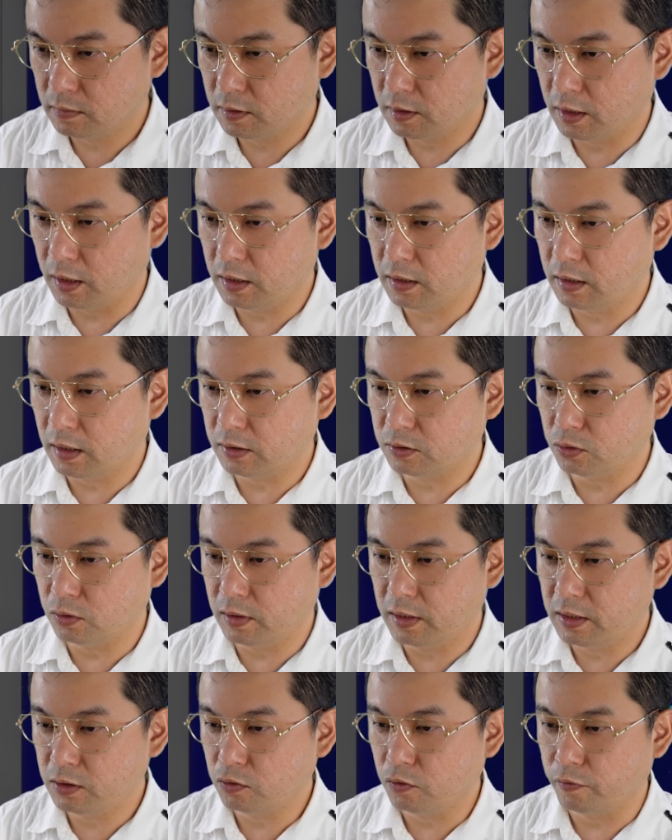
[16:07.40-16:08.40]
Okay, I should
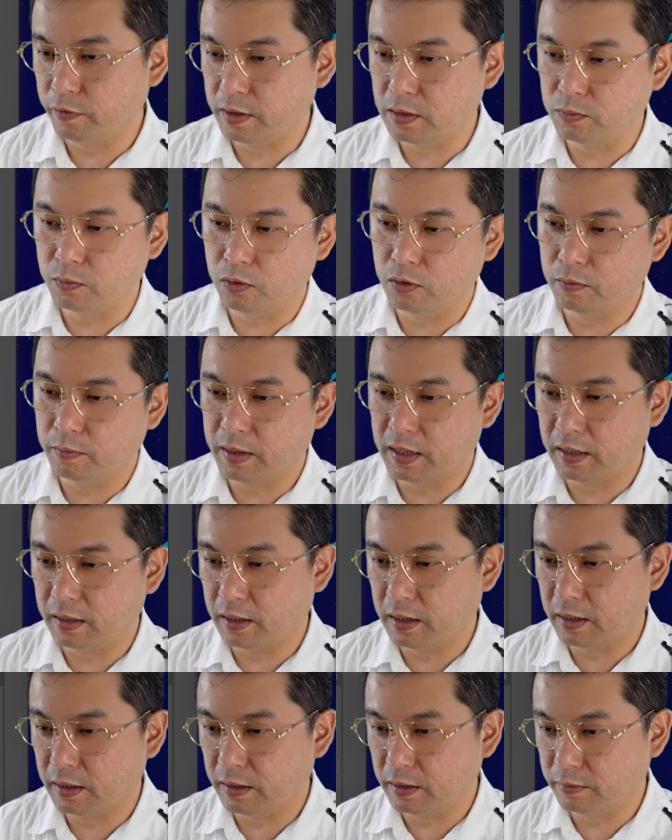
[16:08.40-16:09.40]
link to Facebook, but
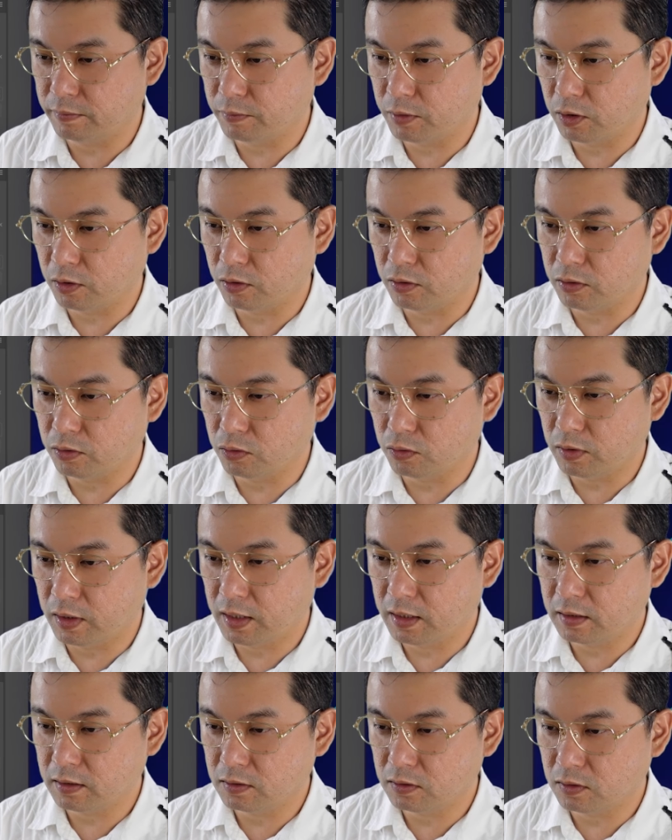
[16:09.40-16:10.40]
I'm not gonna do
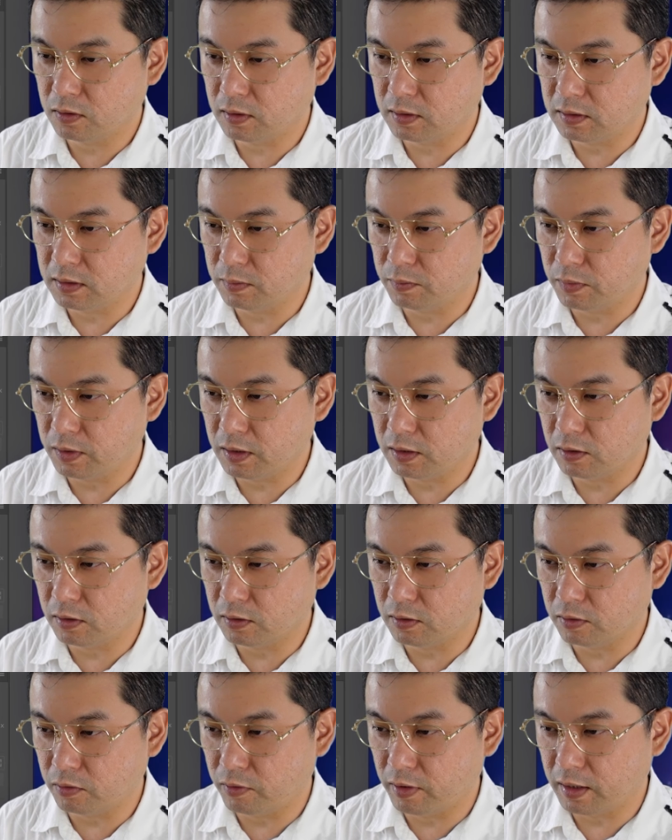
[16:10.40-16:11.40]
that, so I'm simply
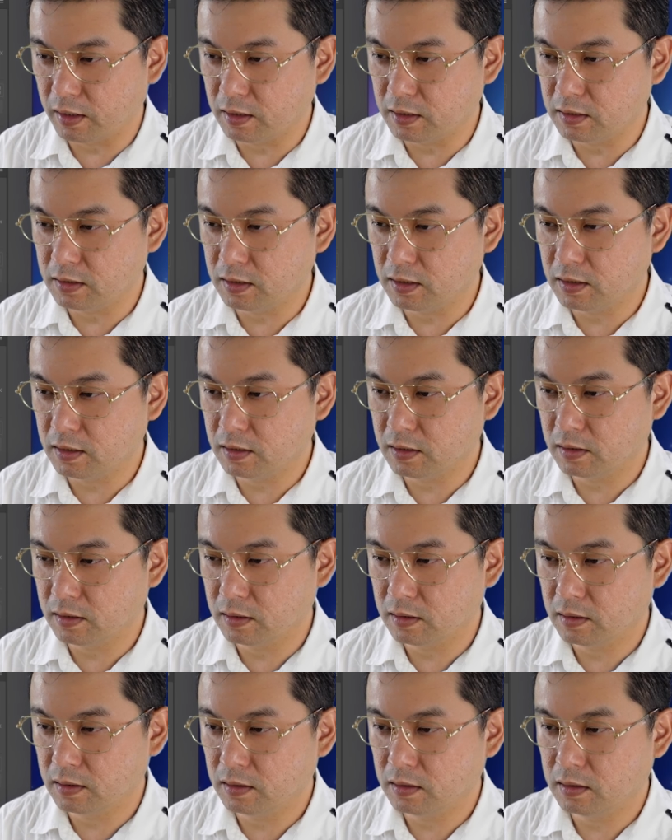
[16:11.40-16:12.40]
gonna drag this here
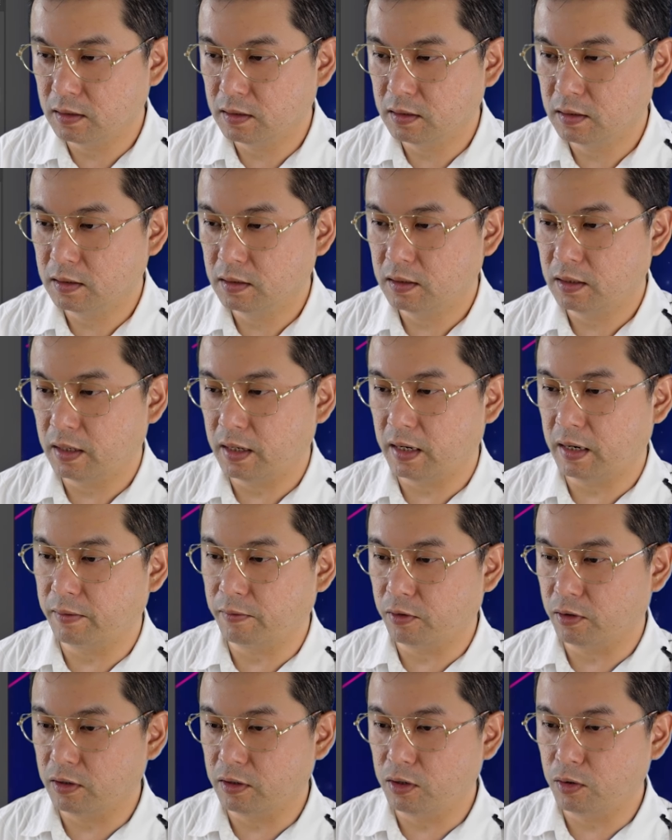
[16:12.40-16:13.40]
and I'm
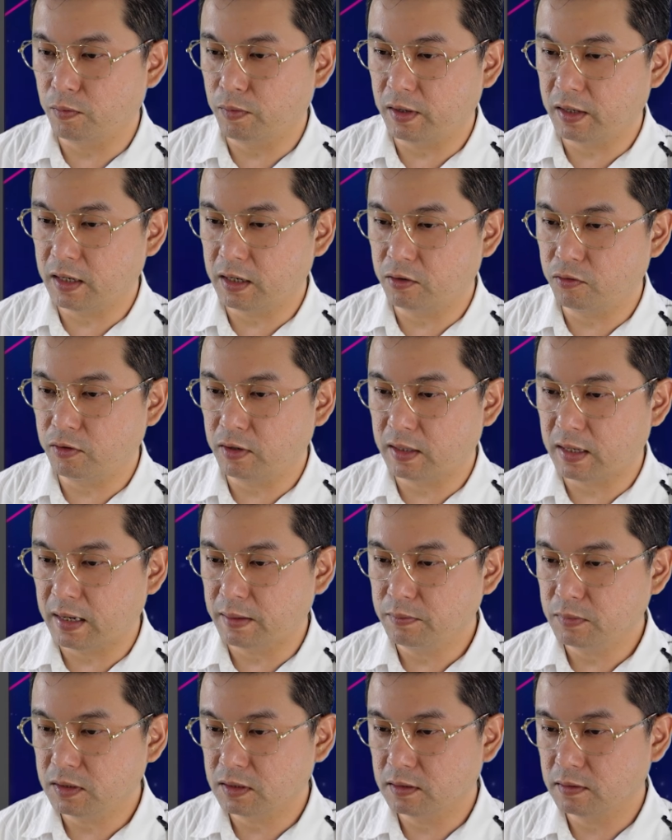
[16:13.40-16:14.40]
gonna duplicate 3
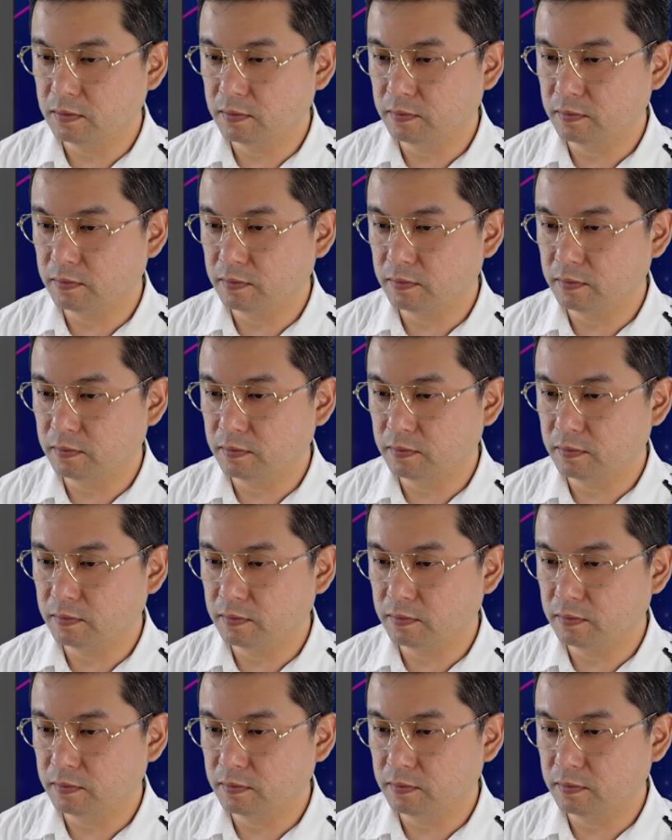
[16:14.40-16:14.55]
times.